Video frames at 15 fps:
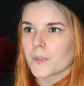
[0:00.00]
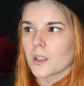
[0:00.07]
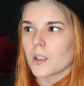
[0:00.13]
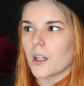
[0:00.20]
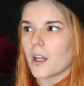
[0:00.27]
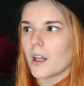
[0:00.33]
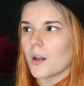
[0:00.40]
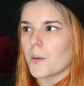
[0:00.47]

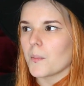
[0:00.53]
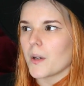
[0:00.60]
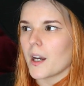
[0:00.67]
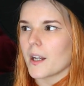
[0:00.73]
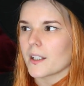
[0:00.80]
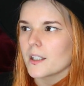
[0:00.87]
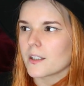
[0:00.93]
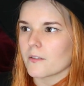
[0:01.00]

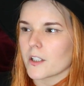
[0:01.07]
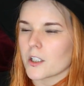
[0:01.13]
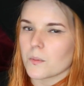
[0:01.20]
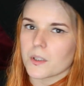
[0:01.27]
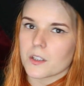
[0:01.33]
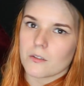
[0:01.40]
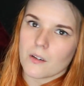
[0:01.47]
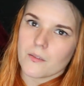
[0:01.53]
and his relationship
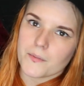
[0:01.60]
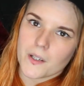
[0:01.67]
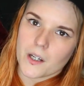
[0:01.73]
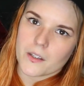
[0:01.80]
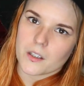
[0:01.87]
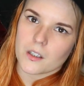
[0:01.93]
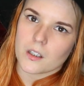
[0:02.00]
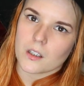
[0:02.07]
with his
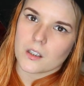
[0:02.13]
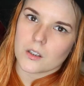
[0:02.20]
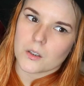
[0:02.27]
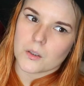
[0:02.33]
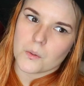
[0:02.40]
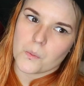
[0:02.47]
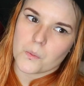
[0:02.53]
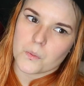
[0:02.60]
grandfather,
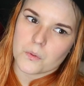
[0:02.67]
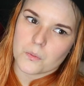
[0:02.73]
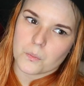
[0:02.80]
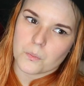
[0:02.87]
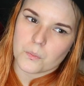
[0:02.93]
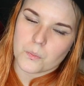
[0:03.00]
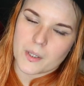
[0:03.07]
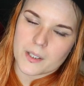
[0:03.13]
who
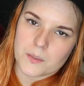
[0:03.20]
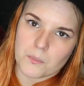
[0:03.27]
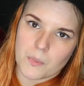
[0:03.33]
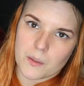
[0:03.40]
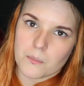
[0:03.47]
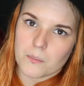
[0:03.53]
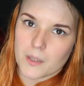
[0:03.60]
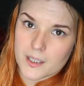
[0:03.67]

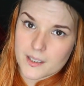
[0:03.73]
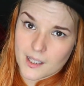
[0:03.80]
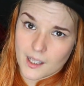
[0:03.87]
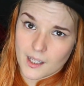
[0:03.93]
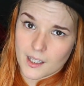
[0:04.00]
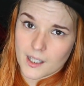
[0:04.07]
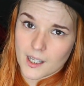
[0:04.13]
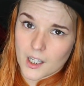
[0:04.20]
went
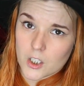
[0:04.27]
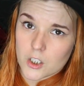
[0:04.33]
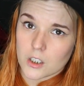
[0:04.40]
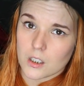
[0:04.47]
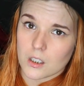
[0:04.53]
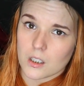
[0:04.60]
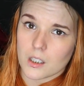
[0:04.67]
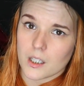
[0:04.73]
missing in
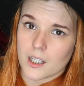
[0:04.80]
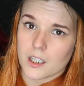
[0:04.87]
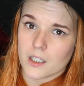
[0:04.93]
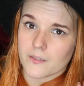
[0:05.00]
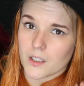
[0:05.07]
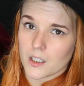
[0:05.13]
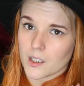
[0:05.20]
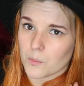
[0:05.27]
action in the
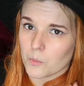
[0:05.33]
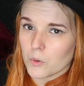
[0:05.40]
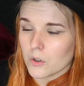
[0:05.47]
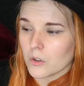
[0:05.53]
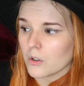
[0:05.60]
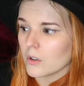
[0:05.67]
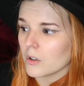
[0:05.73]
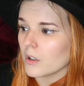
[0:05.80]
Vietnam
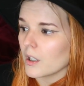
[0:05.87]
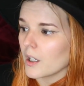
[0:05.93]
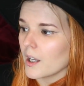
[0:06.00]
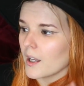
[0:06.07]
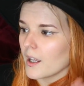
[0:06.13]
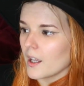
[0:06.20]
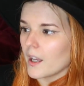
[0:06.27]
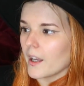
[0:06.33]
War.
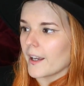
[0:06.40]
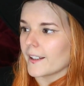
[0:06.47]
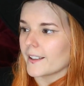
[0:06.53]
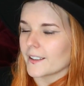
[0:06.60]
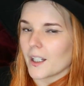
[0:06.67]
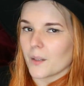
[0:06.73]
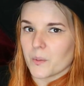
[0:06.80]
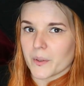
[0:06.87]

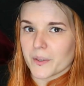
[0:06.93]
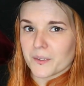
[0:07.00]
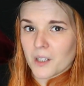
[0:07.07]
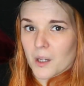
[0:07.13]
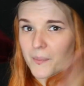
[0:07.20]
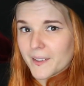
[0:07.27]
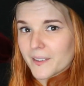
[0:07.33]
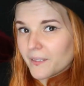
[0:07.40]
And I'm not
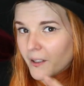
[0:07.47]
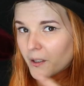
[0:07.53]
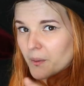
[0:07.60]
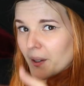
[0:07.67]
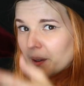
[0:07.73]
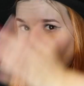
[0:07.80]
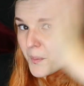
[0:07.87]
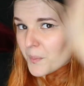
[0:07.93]
describing this very
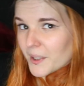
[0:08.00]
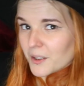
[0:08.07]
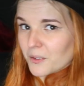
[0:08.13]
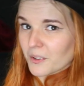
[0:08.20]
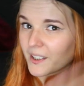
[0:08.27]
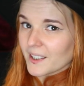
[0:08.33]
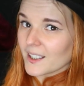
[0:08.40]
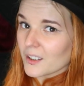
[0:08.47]
well, but it's
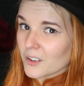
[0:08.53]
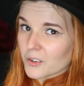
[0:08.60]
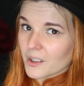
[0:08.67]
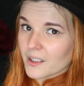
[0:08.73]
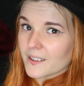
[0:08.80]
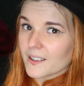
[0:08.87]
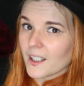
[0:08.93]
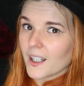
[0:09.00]
really
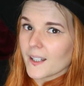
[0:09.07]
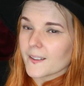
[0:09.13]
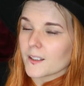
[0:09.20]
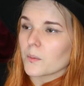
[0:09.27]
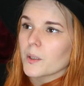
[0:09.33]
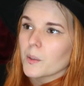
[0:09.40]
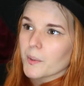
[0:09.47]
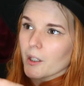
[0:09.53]
interesting. There's
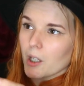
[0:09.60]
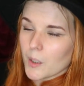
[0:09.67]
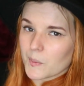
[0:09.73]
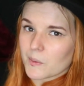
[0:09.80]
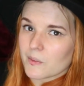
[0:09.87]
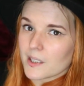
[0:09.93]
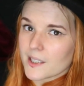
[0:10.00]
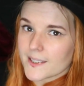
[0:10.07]
a little bit of
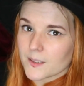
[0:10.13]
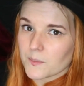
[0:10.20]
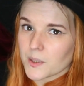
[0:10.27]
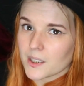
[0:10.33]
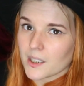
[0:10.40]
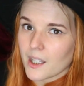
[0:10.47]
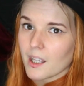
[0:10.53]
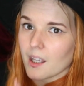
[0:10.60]
hyper-realism
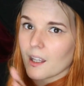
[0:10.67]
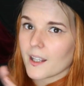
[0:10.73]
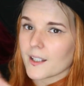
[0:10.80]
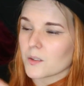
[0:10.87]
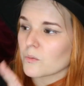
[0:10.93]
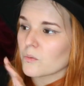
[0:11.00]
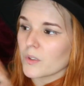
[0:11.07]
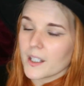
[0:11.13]
in there.
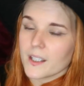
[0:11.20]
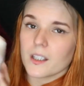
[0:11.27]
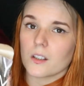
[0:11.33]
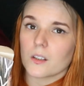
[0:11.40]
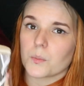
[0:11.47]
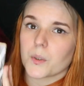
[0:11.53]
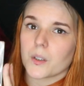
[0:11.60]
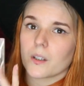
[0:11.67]
It's a really
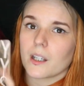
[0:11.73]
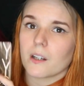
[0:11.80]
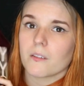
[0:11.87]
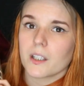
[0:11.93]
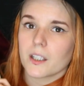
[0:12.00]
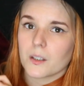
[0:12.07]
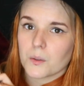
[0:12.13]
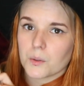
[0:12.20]
good book. I
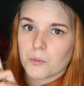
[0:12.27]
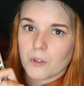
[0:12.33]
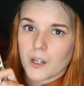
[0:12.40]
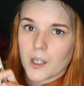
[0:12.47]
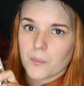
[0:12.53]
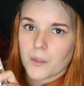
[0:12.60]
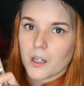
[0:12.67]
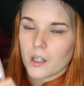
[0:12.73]
really would
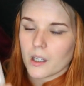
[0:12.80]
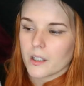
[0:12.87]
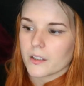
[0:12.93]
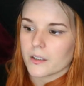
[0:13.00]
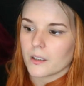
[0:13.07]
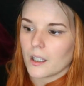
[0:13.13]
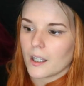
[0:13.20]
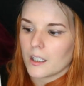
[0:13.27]
recommend it
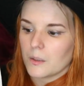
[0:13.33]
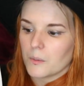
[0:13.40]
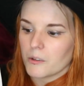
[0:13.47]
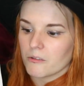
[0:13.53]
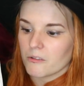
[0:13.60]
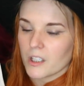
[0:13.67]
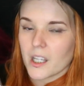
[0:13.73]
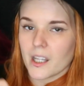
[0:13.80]
to
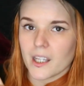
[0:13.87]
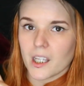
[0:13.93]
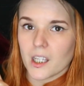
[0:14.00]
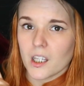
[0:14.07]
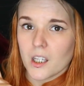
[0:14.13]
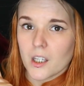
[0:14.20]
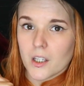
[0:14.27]
anyone, really,